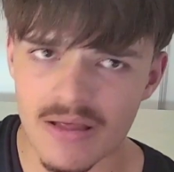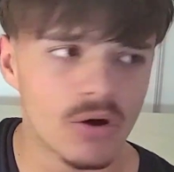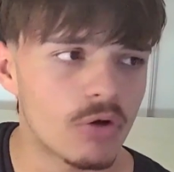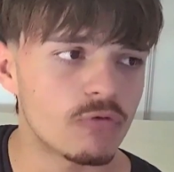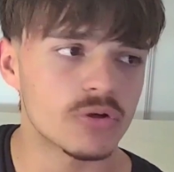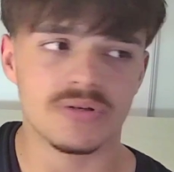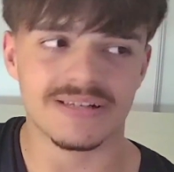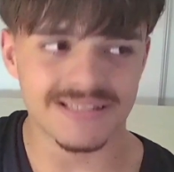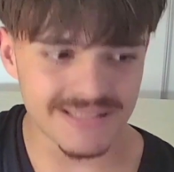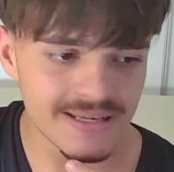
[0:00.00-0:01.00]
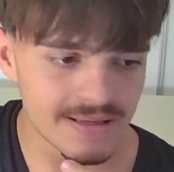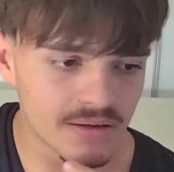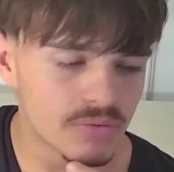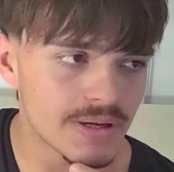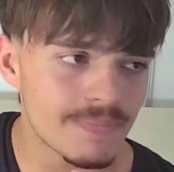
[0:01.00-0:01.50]
of what you are saying,
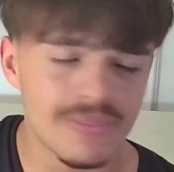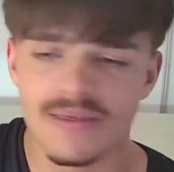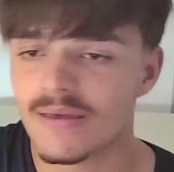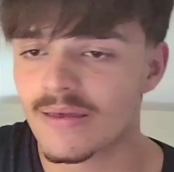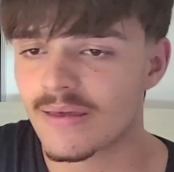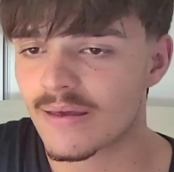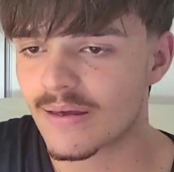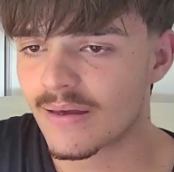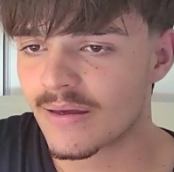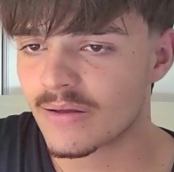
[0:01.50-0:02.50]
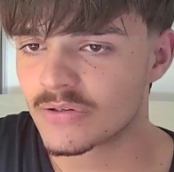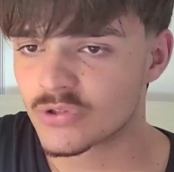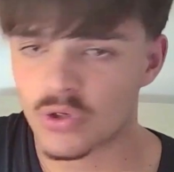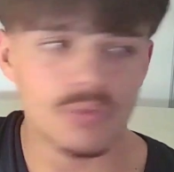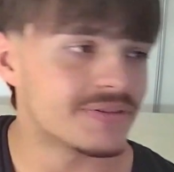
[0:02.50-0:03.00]
okay?
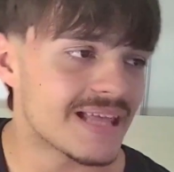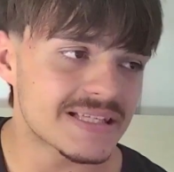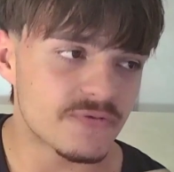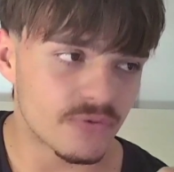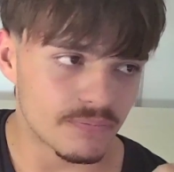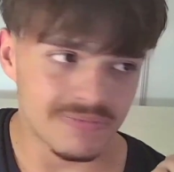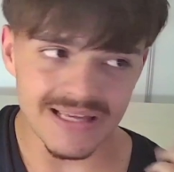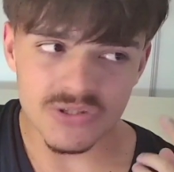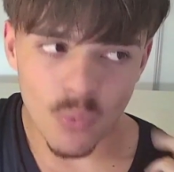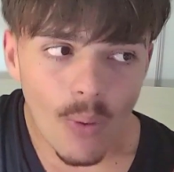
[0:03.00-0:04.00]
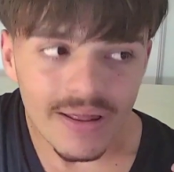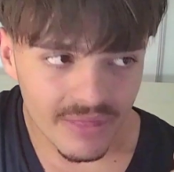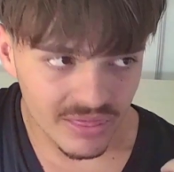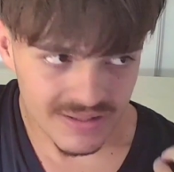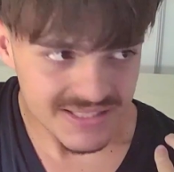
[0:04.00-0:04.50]
So that's one
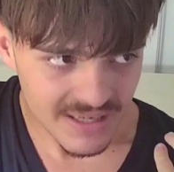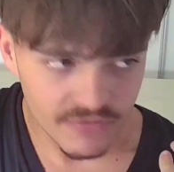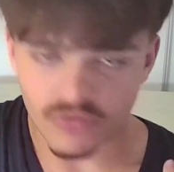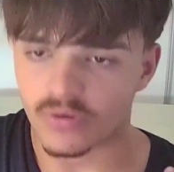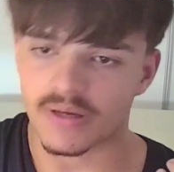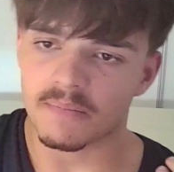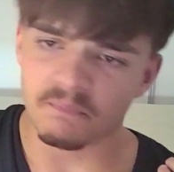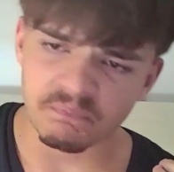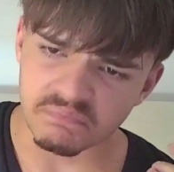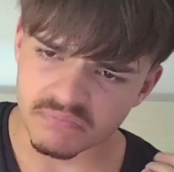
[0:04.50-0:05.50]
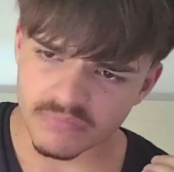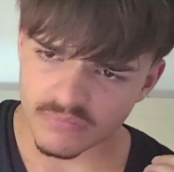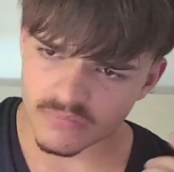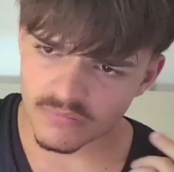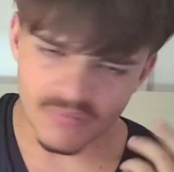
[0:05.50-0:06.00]
stuff, okay?
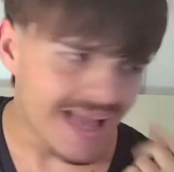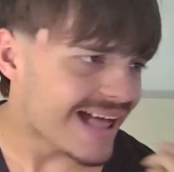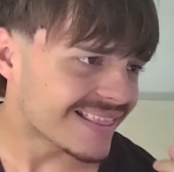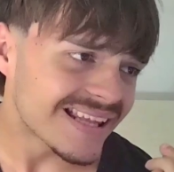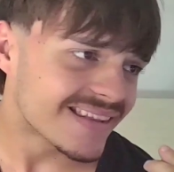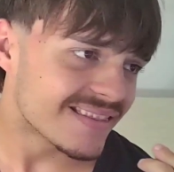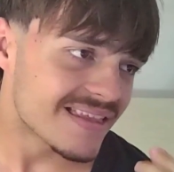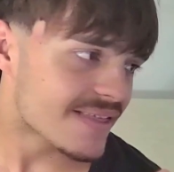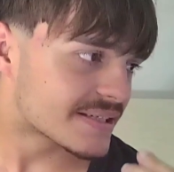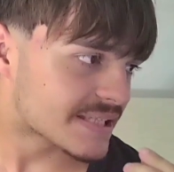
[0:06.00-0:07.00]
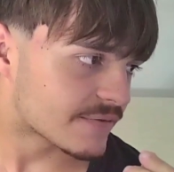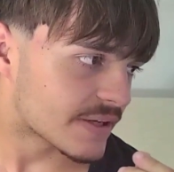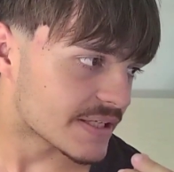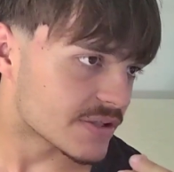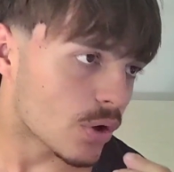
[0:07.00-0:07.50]
And then the other stuff that
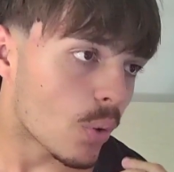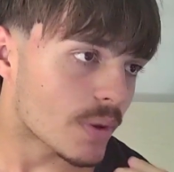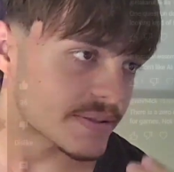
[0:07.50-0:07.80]
is always